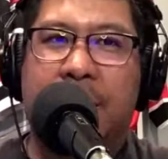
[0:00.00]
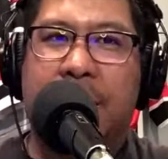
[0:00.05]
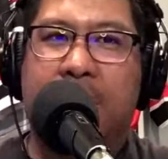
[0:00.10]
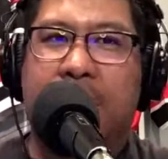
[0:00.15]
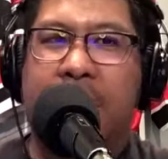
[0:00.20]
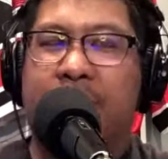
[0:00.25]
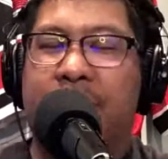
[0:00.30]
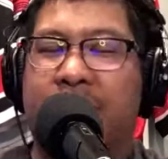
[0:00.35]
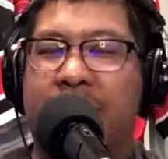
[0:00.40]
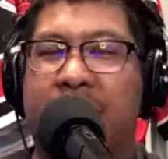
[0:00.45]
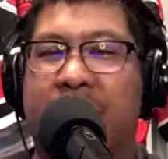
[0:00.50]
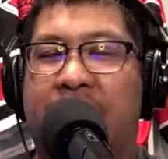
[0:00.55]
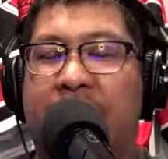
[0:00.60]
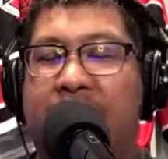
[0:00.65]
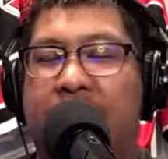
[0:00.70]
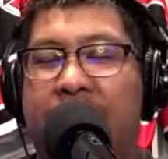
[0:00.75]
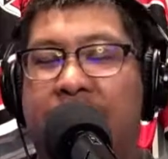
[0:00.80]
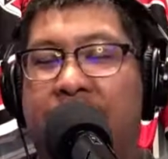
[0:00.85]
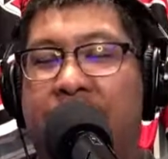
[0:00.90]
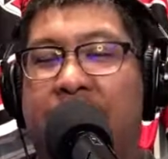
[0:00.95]

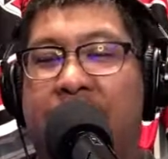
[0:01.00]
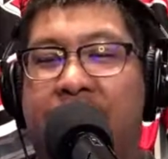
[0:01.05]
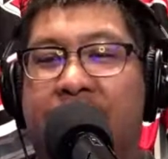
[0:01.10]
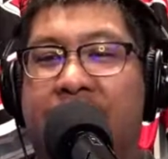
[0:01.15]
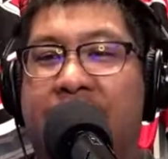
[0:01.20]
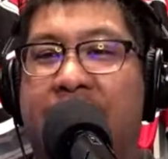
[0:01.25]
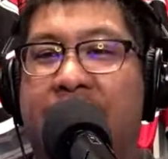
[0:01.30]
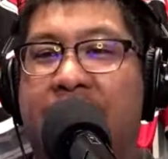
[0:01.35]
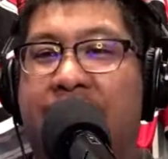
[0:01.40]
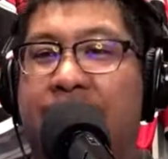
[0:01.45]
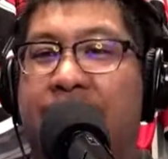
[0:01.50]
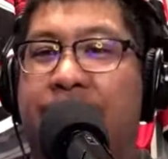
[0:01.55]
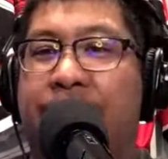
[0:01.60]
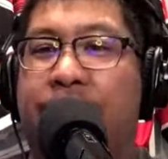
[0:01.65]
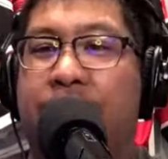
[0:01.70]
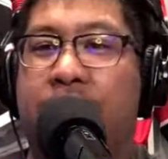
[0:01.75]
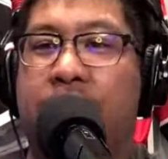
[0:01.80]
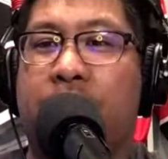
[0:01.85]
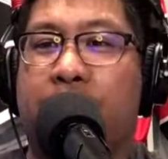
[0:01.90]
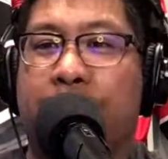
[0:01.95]
they're not exactly at
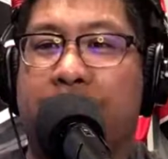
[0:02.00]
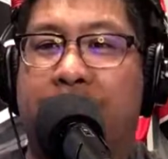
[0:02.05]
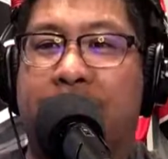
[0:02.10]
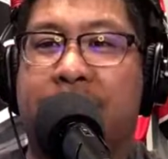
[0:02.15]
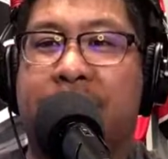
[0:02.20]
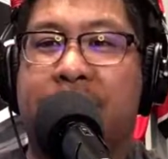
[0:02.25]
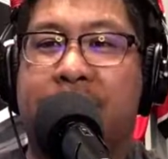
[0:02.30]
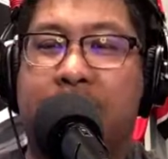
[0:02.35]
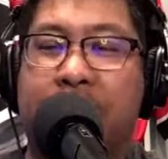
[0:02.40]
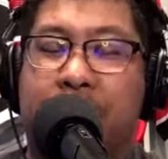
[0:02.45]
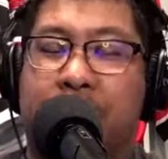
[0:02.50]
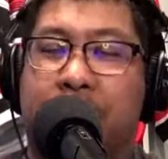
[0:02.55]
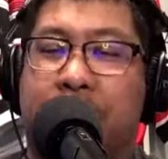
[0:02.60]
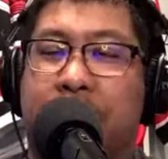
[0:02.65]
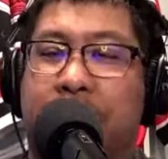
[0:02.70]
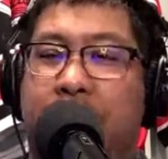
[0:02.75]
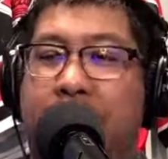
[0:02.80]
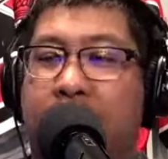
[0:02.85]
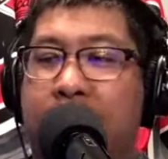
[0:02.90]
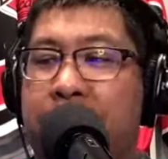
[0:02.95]
full capacity with the
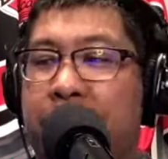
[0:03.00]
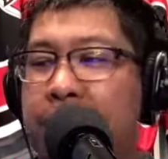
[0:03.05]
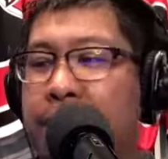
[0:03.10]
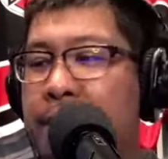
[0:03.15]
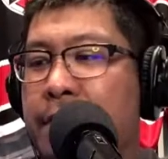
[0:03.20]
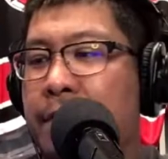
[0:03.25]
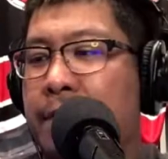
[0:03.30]
crowd.